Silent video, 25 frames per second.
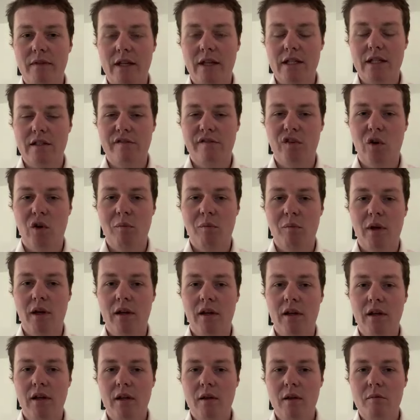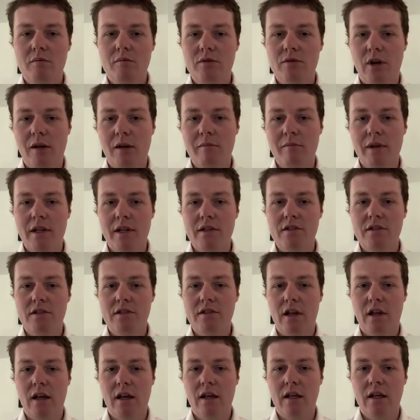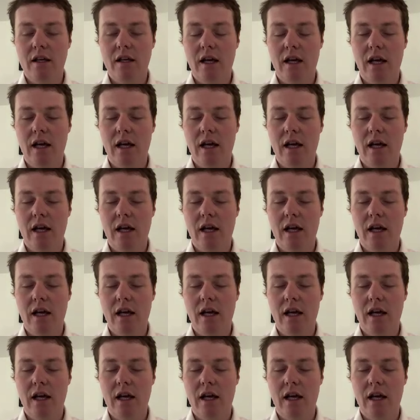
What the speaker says: as a former Prime Minister.